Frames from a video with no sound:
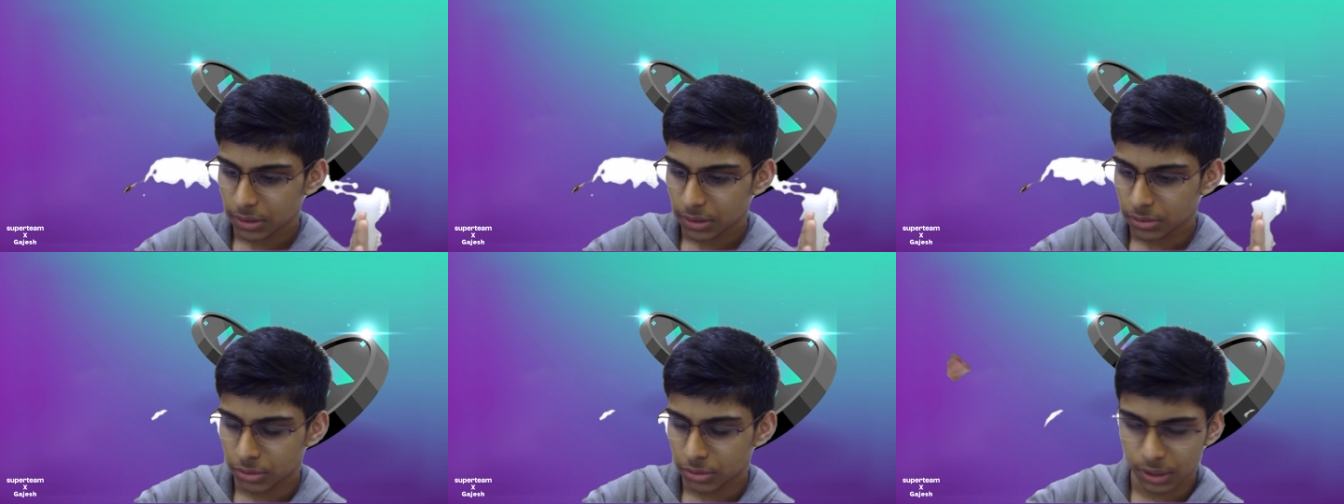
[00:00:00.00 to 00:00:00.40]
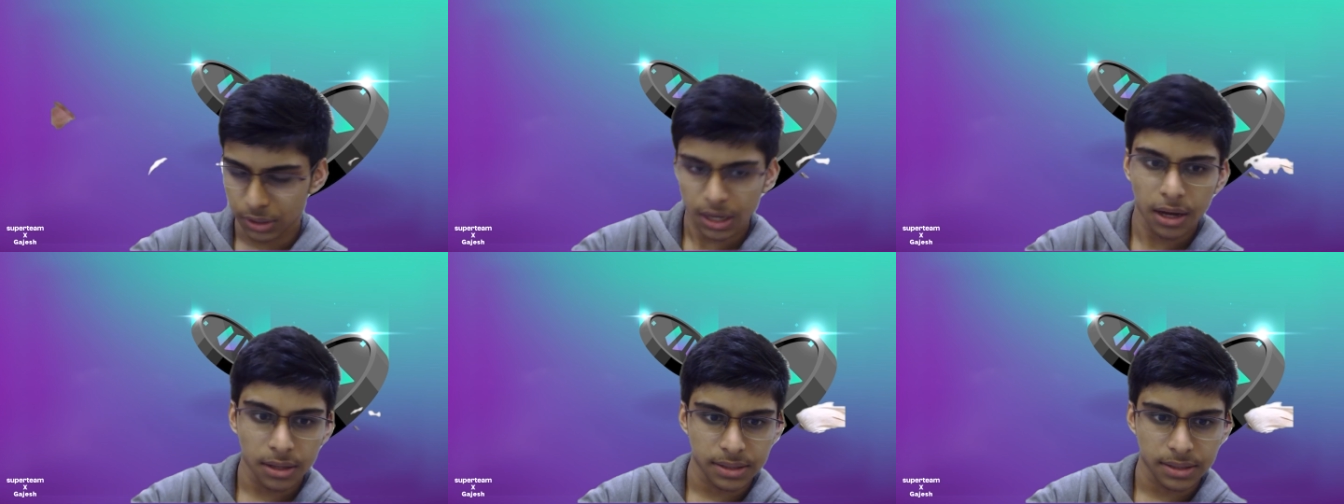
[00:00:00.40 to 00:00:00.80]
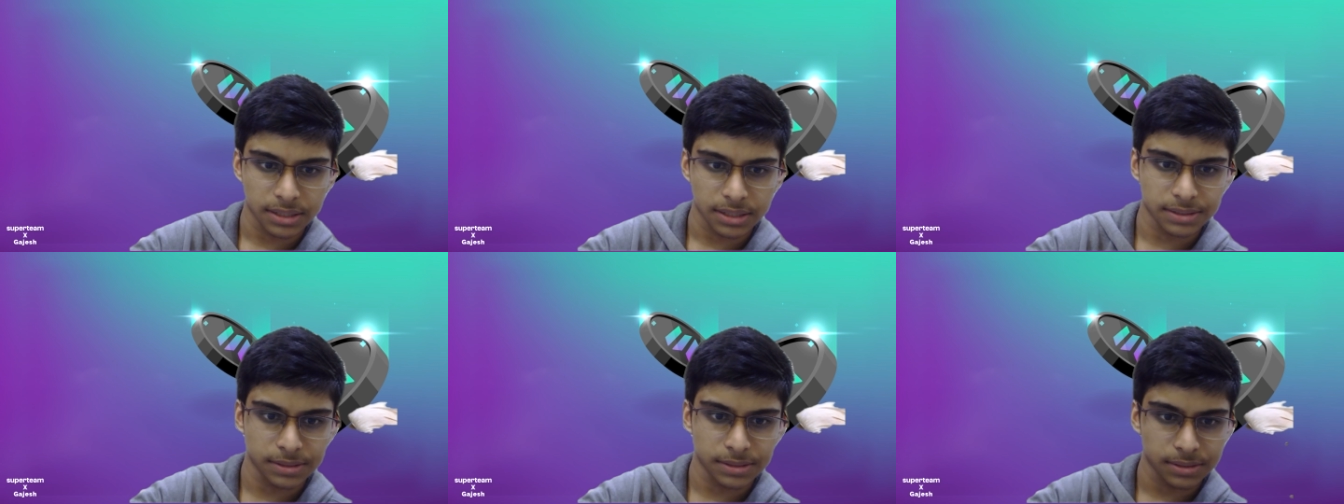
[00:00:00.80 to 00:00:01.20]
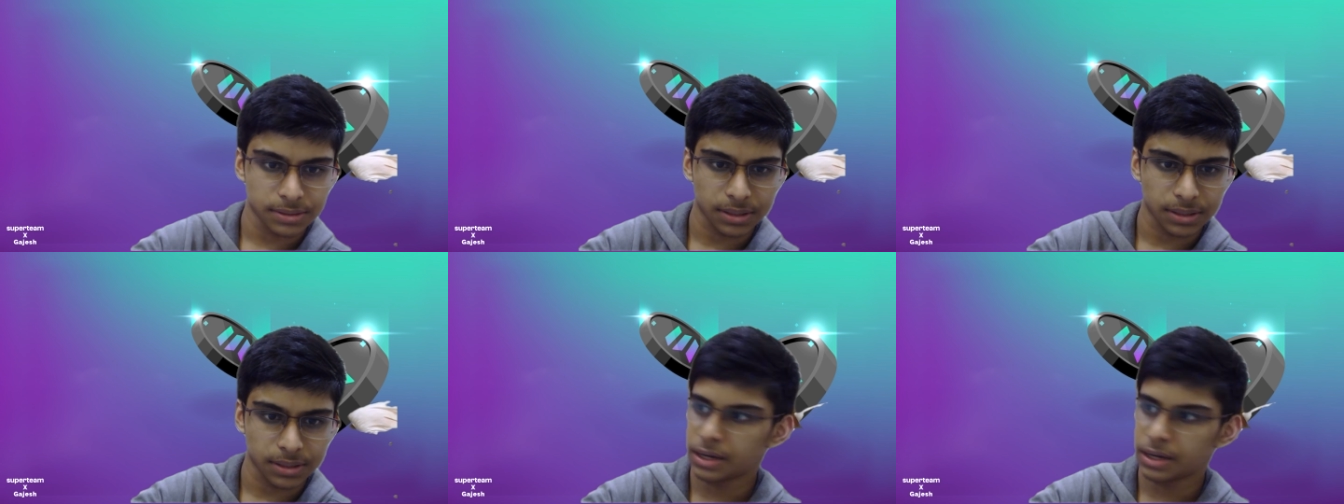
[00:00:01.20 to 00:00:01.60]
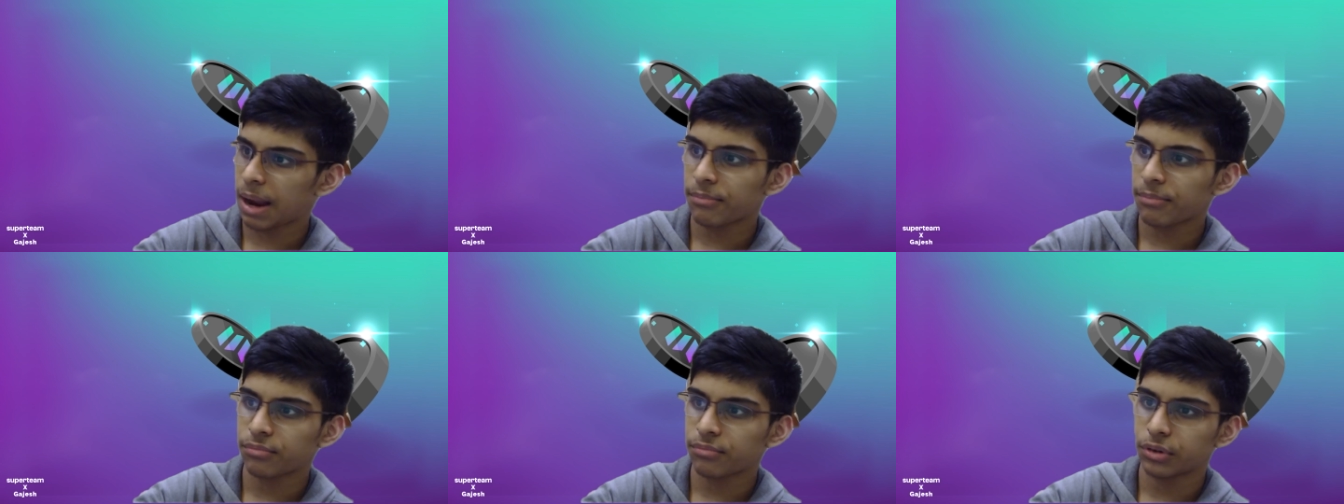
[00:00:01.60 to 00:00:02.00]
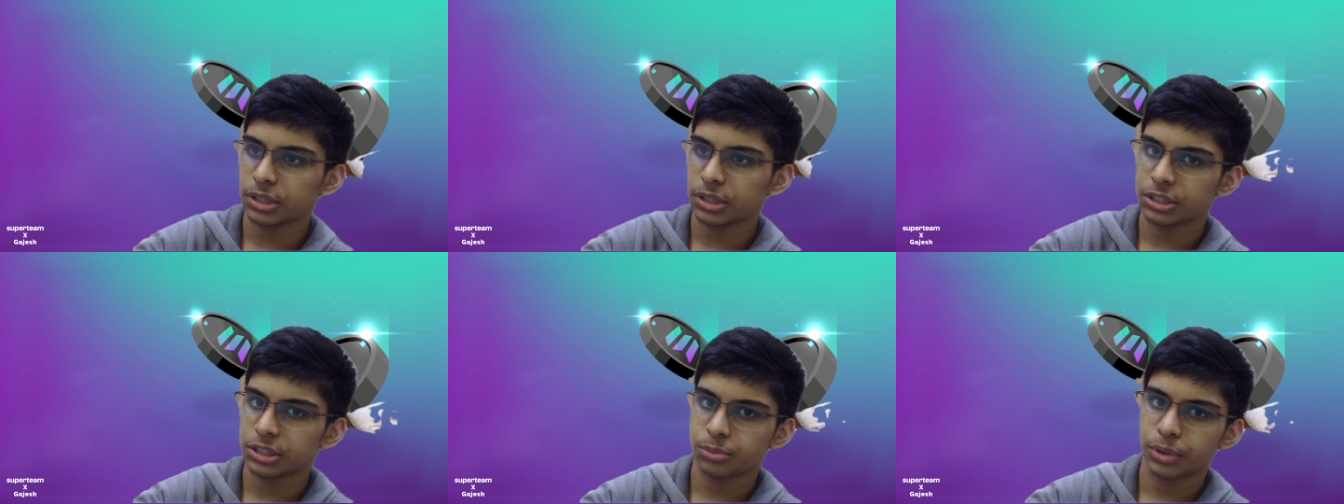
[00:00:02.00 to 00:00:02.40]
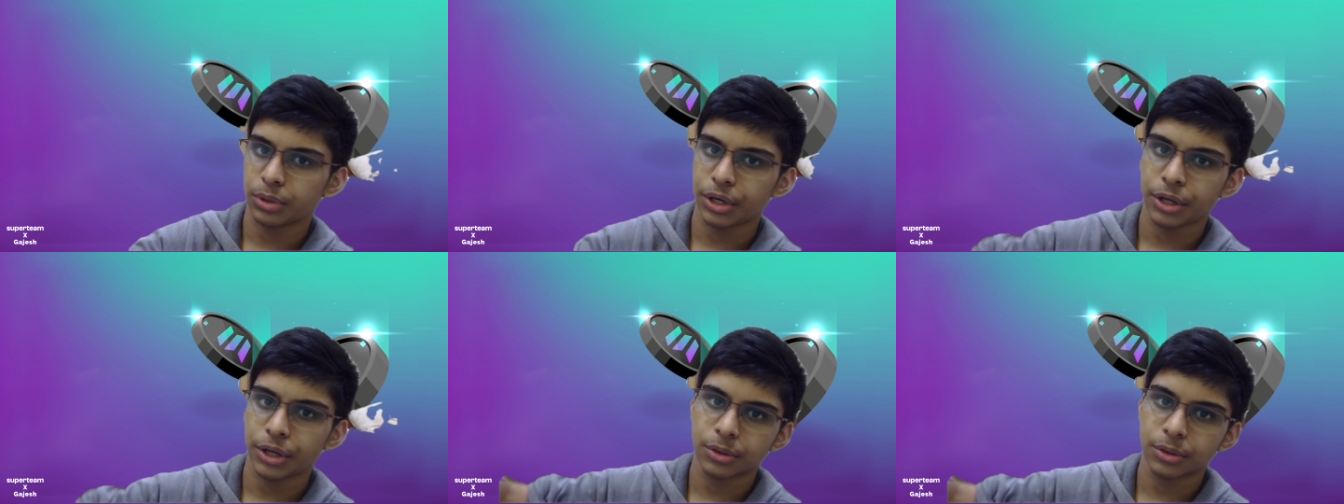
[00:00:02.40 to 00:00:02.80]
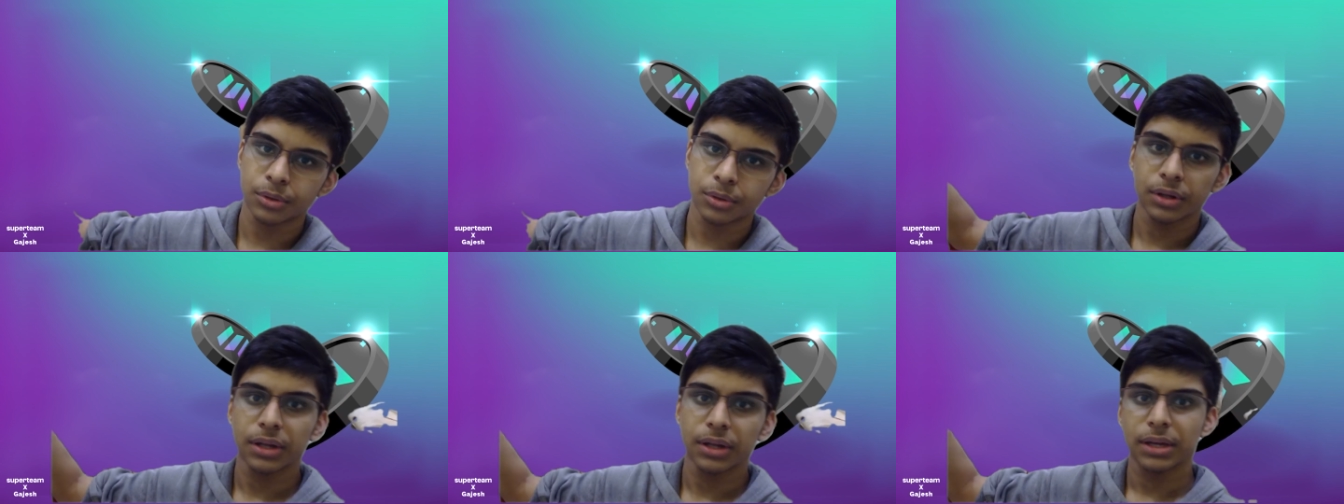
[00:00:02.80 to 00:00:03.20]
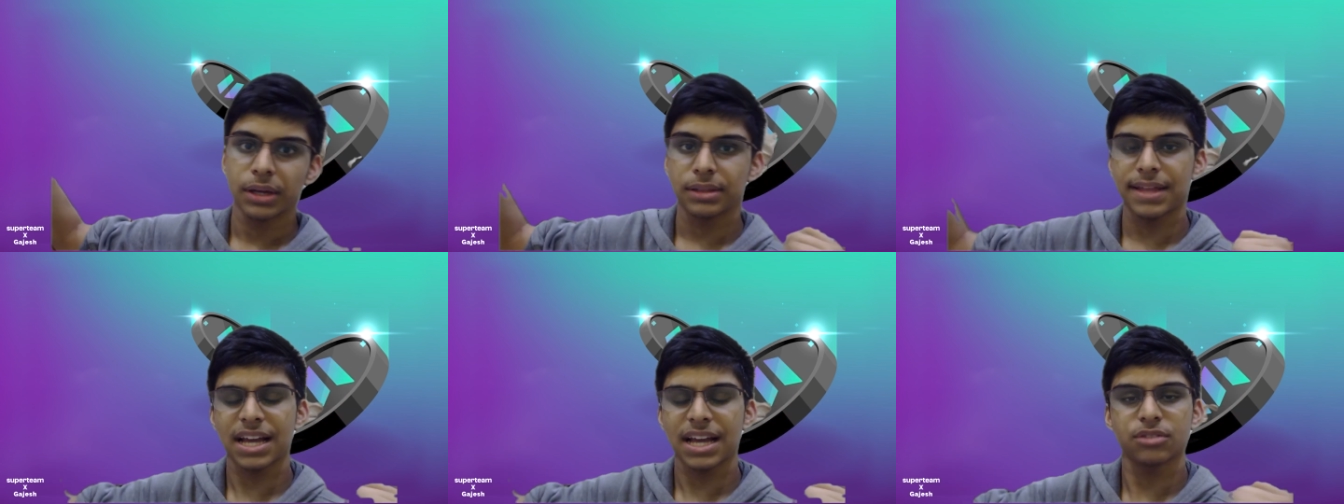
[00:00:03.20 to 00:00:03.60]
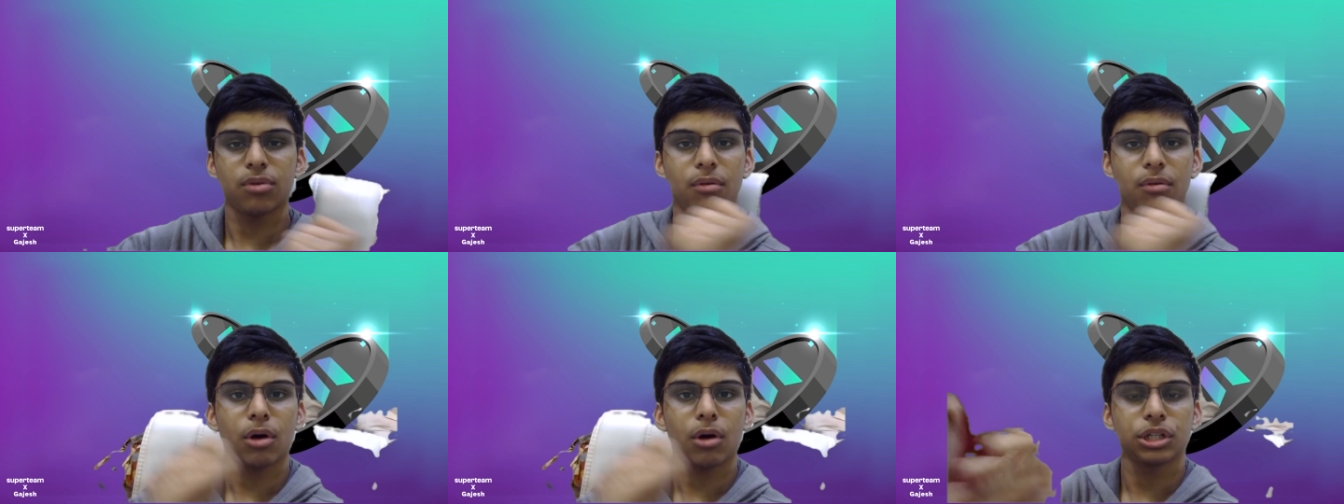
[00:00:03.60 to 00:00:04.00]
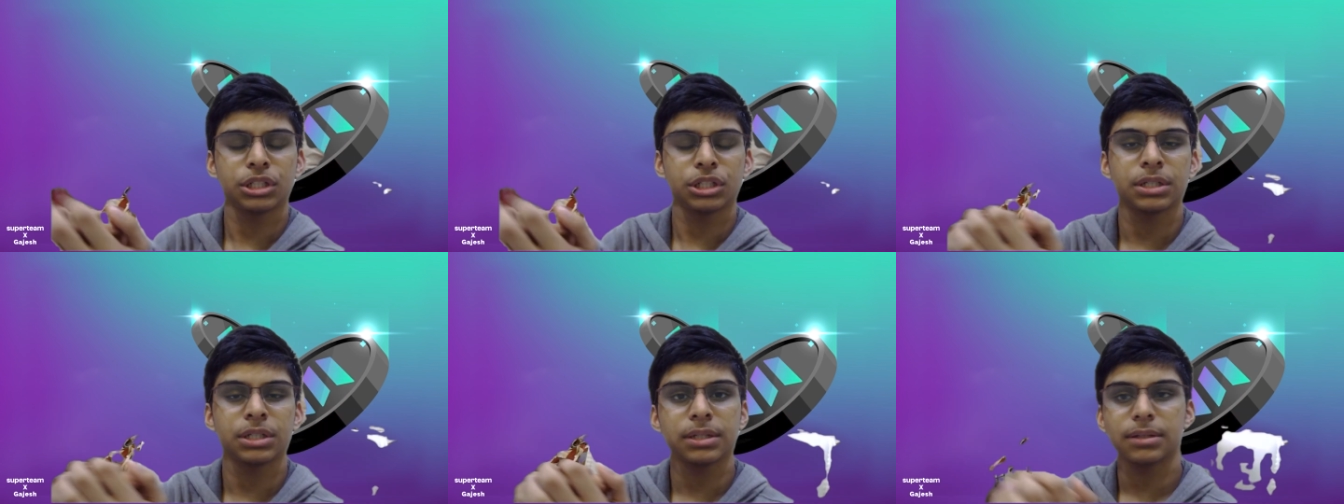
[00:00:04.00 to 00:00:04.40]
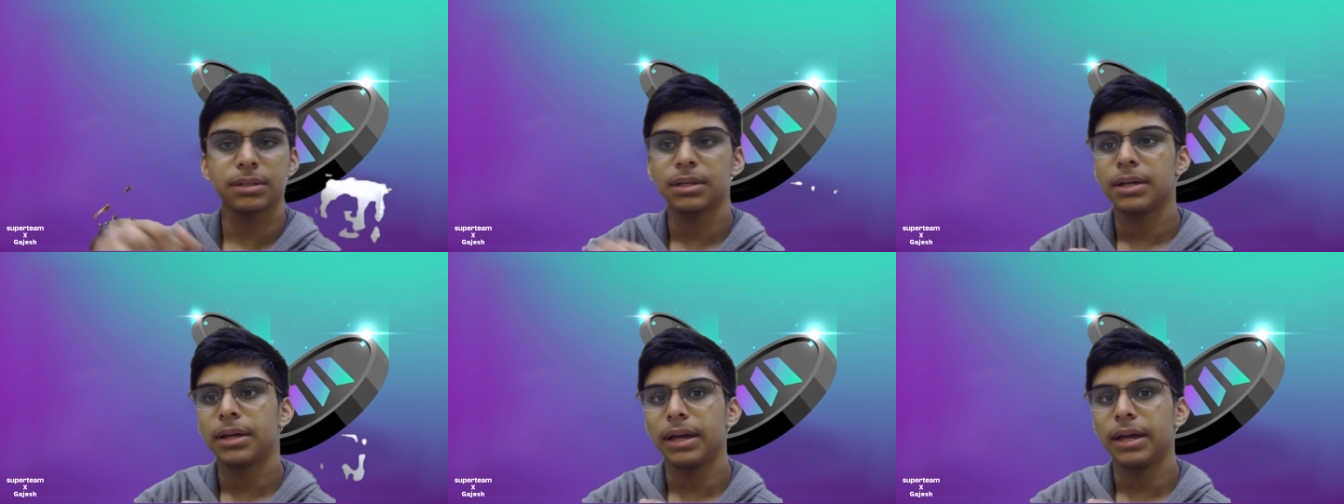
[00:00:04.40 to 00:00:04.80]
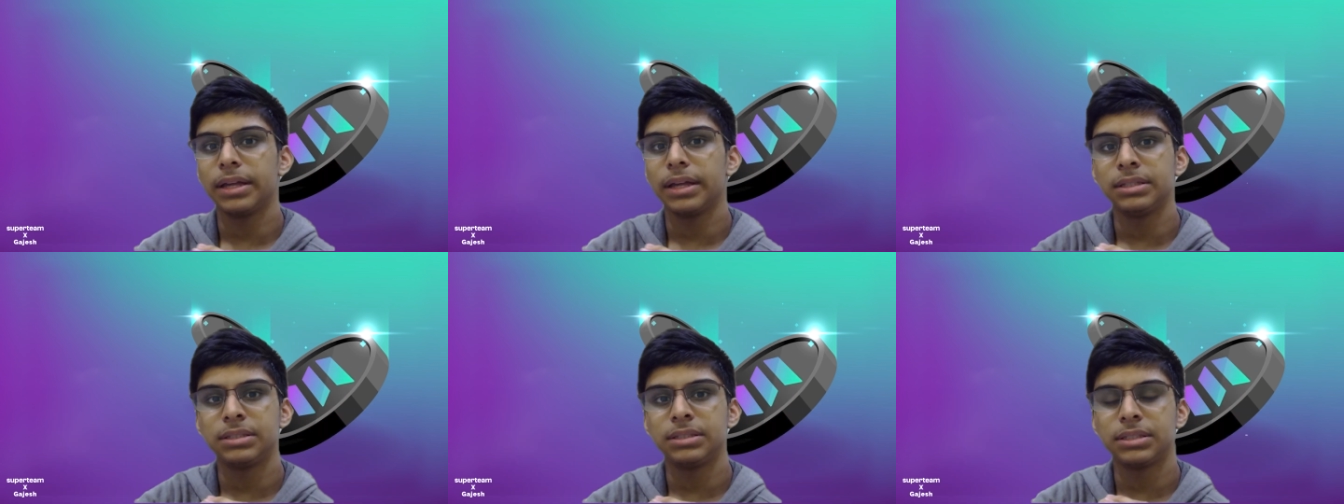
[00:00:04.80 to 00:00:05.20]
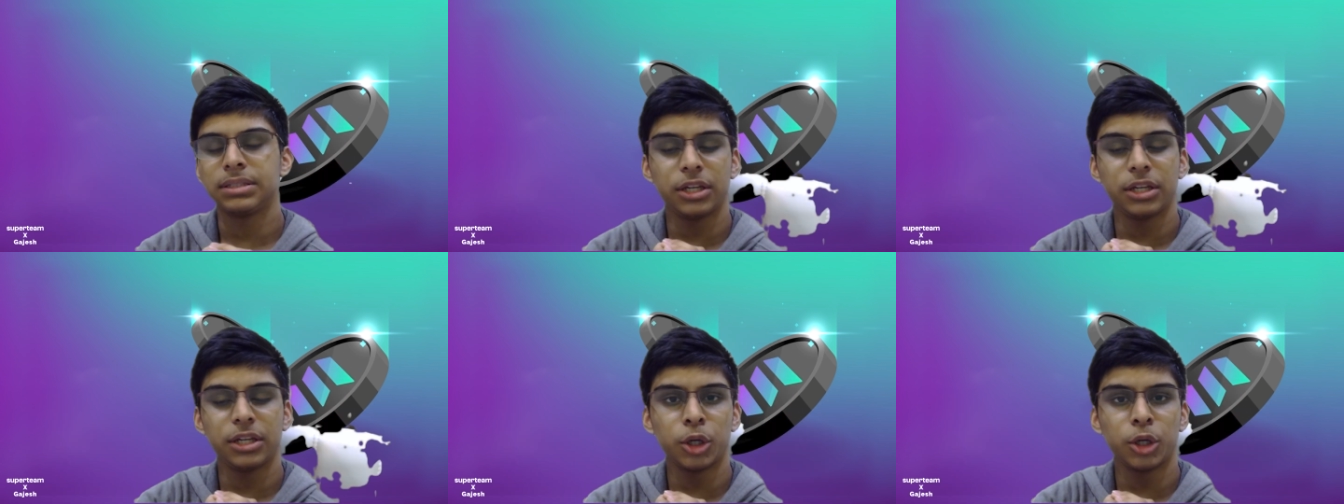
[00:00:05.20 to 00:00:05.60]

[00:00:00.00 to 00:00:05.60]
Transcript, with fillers: Yeah, that's a wrap for this video. Thanks for watching and see you